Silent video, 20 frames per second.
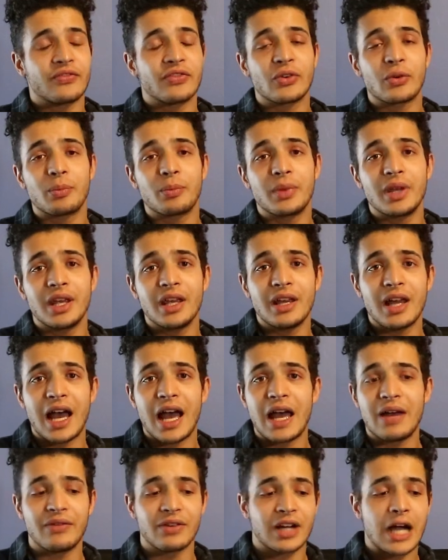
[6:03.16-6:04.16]
for me,
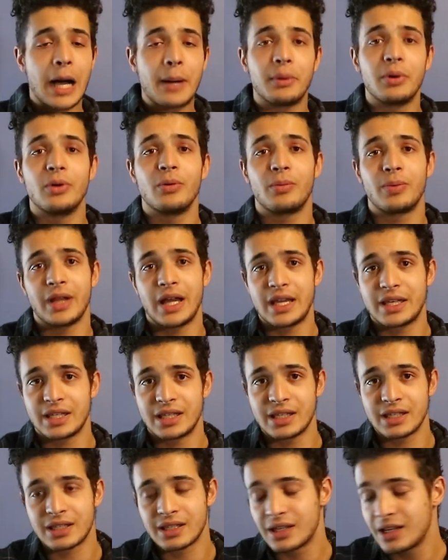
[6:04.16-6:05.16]
I have a couple of
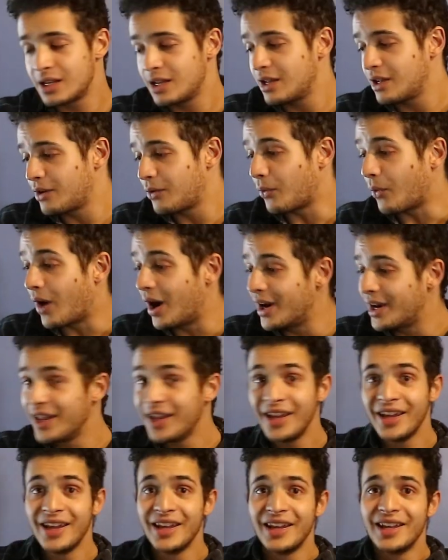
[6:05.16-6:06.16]
places. One
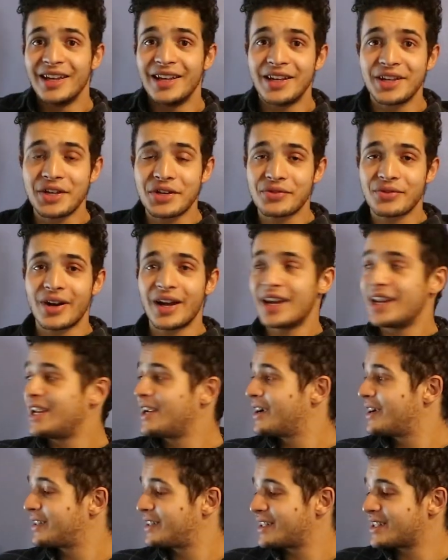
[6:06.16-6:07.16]
is right
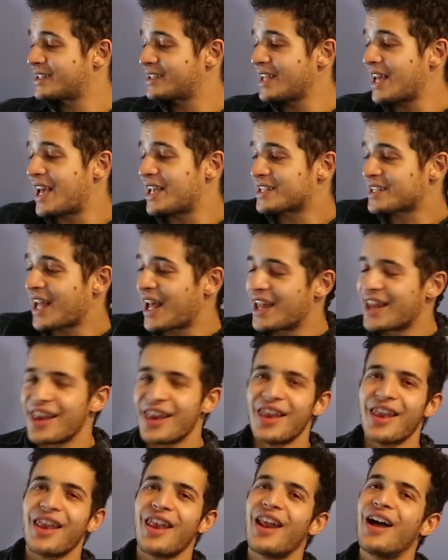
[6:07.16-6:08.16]
here at this desk. I
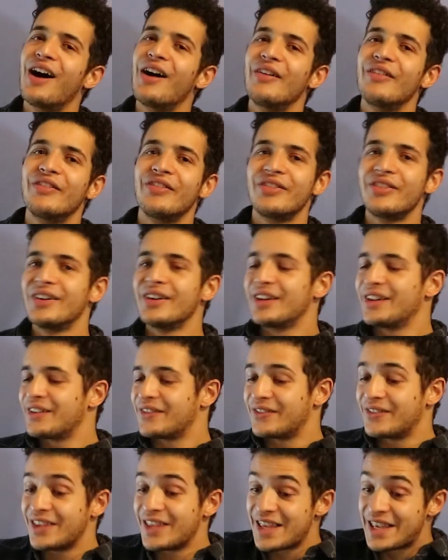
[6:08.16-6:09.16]
love
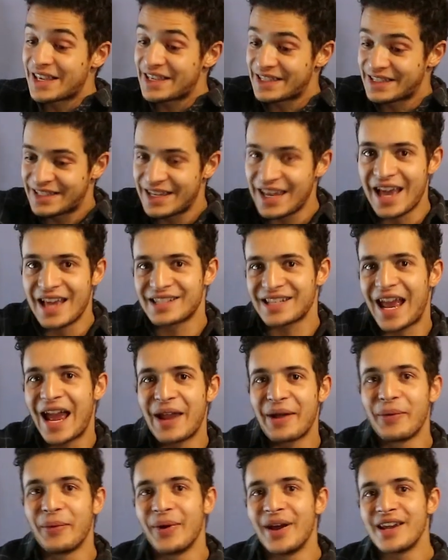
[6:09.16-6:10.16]
this desk.
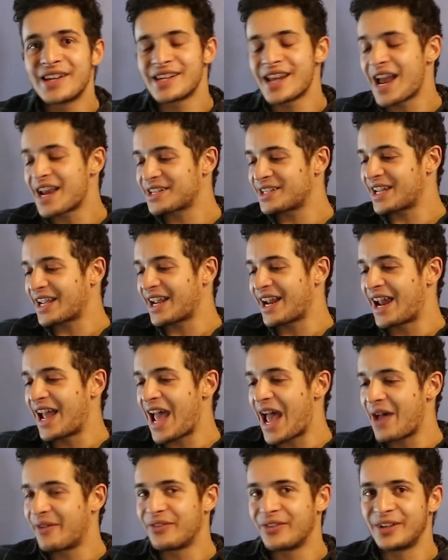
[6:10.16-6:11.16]
I wish actually I can
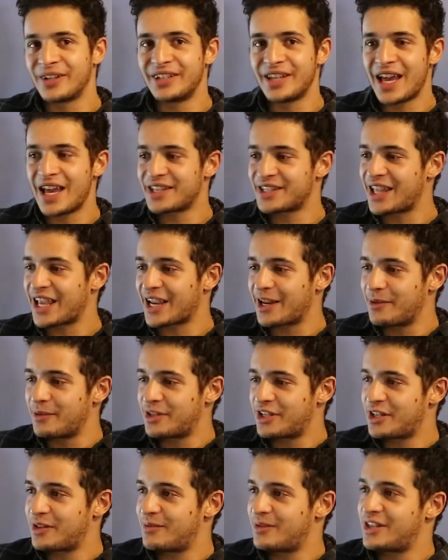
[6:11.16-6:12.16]
have a desk that can
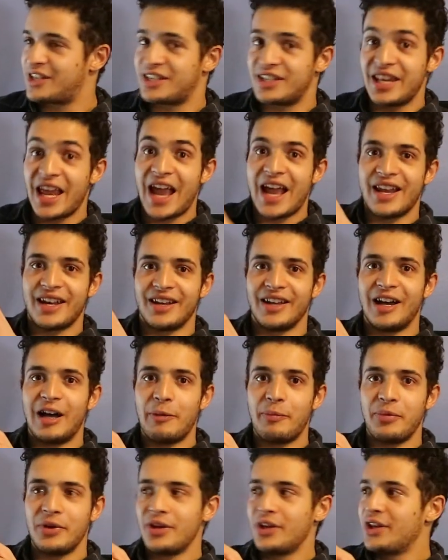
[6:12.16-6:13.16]
stand
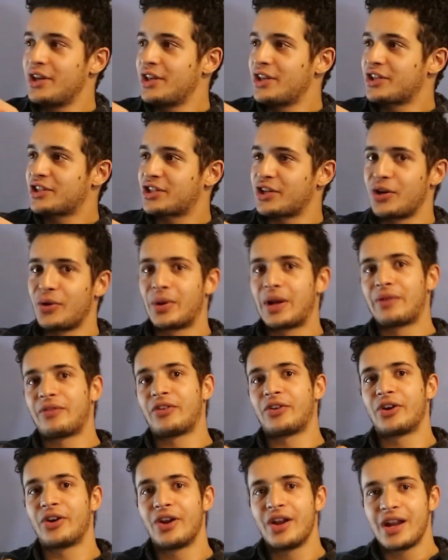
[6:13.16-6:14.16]
up. So
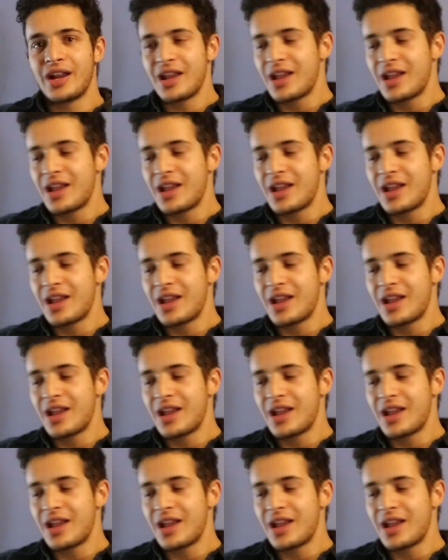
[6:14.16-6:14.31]
whenever